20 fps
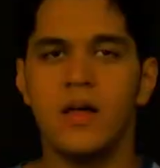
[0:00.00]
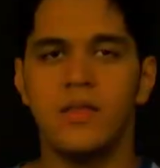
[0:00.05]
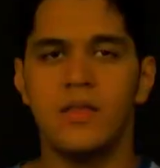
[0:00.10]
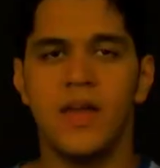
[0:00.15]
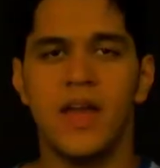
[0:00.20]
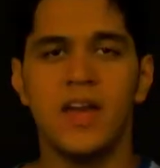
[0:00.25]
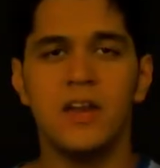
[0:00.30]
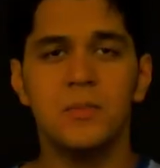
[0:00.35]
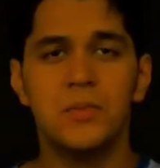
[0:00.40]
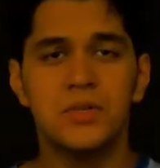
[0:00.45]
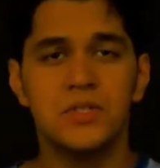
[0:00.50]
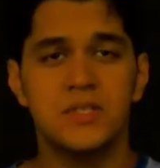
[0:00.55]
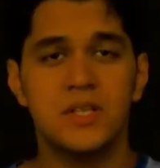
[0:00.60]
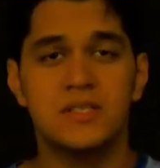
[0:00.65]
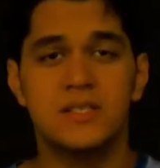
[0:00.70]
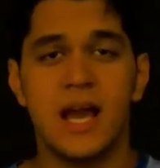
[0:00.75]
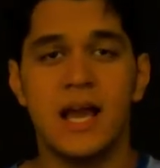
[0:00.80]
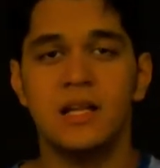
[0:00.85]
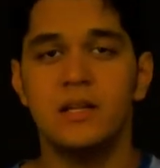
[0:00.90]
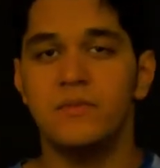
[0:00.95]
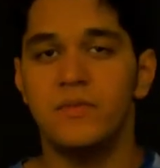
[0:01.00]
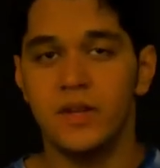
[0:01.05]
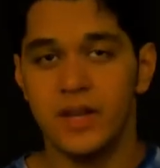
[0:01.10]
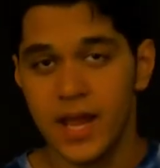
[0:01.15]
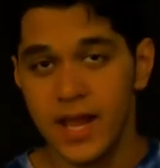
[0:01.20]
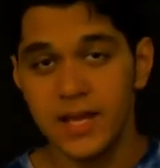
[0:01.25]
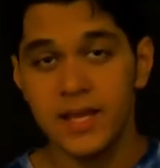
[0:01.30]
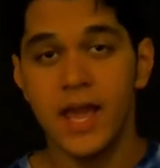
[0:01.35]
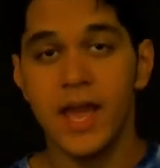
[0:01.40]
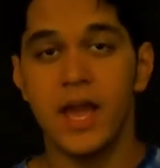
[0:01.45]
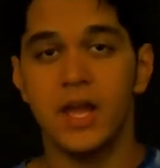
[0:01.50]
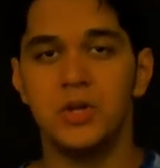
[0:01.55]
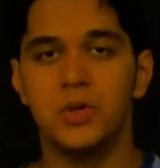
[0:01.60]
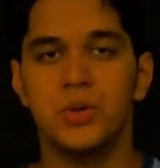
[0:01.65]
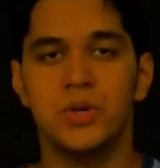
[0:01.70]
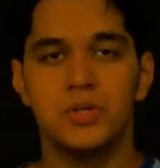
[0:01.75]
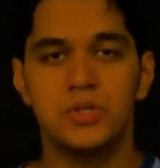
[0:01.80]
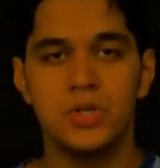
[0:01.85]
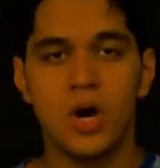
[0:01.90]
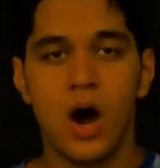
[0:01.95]
The handable is designed to fit any hand. You
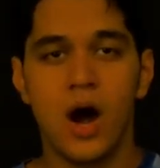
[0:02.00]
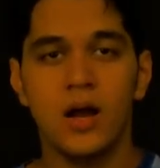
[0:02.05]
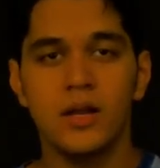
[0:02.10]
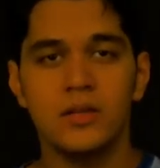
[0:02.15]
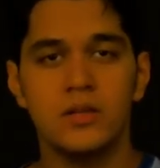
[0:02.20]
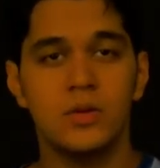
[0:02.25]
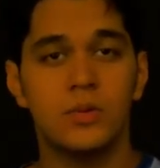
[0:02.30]
can talk,